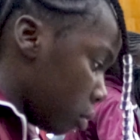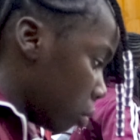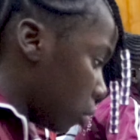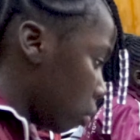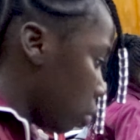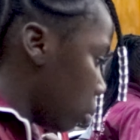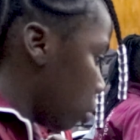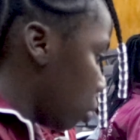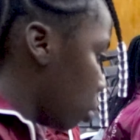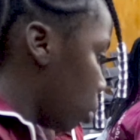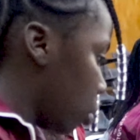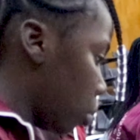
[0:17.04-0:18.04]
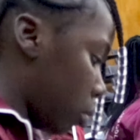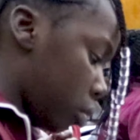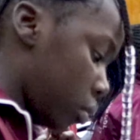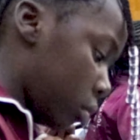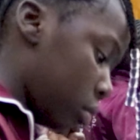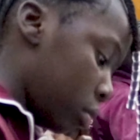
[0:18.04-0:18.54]
children are most
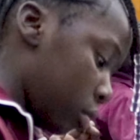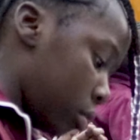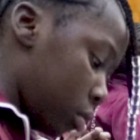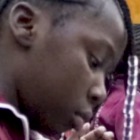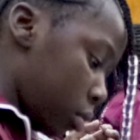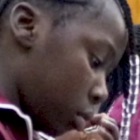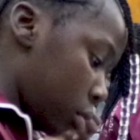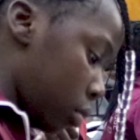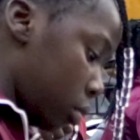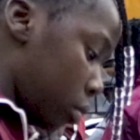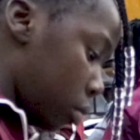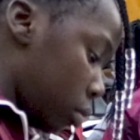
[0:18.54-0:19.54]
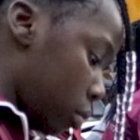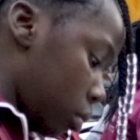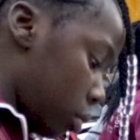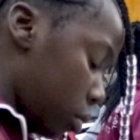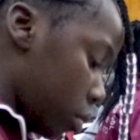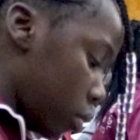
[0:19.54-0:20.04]
affected by climate change
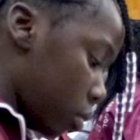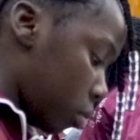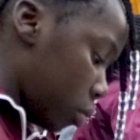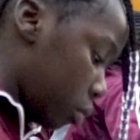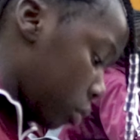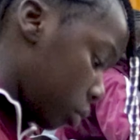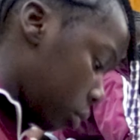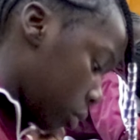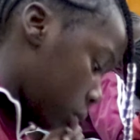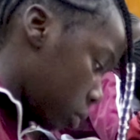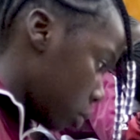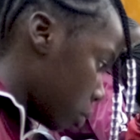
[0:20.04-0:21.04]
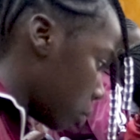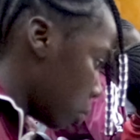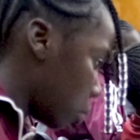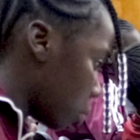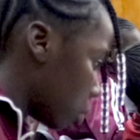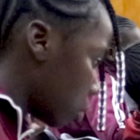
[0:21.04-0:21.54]
is that they think they're
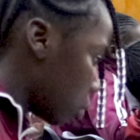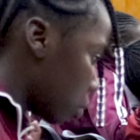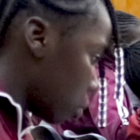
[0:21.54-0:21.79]
not.